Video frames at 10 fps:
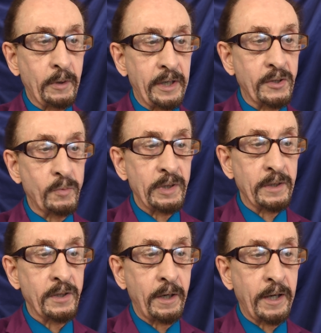Greenwich
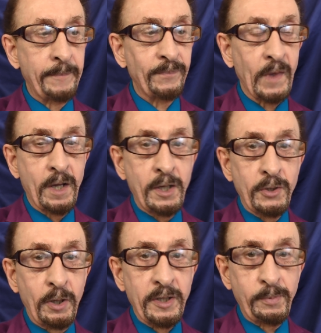Mean Time.
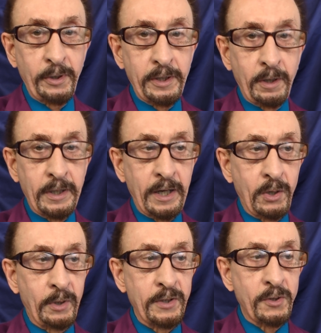During the pre-dawn
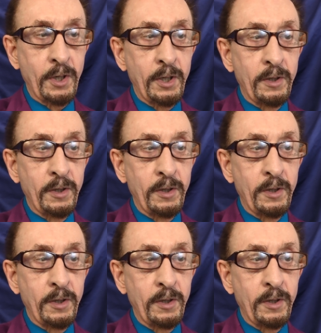hours,